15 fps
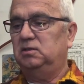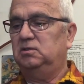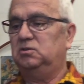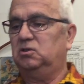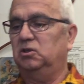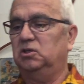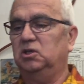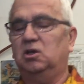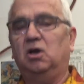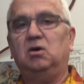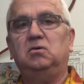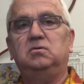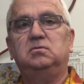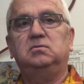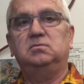it's good to
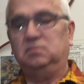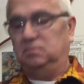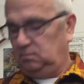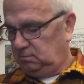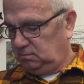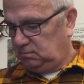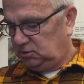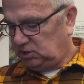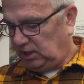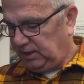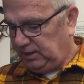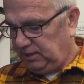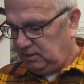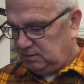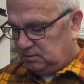go.
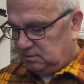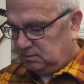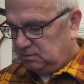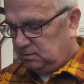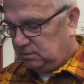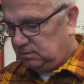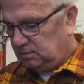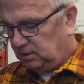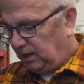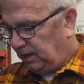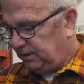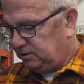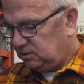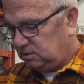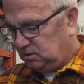Shiny,
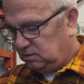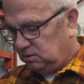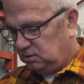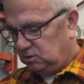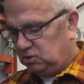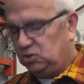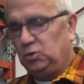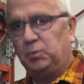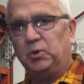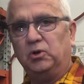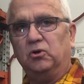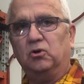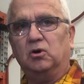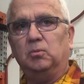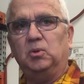nice, super
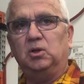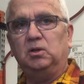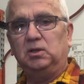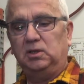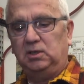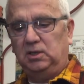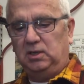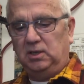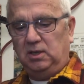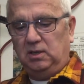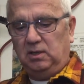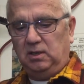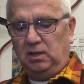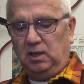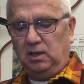durable,
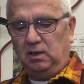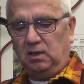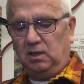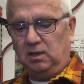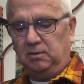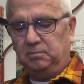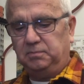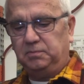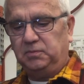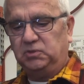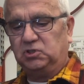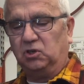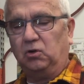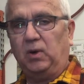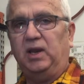and
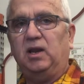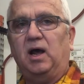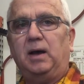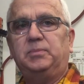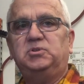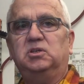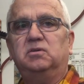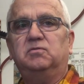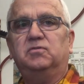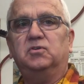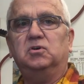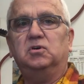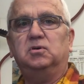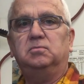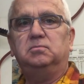it's a great option
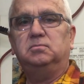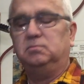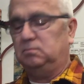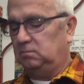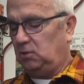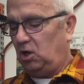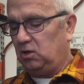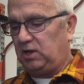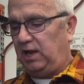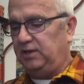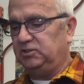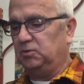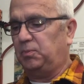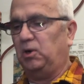for all kinds of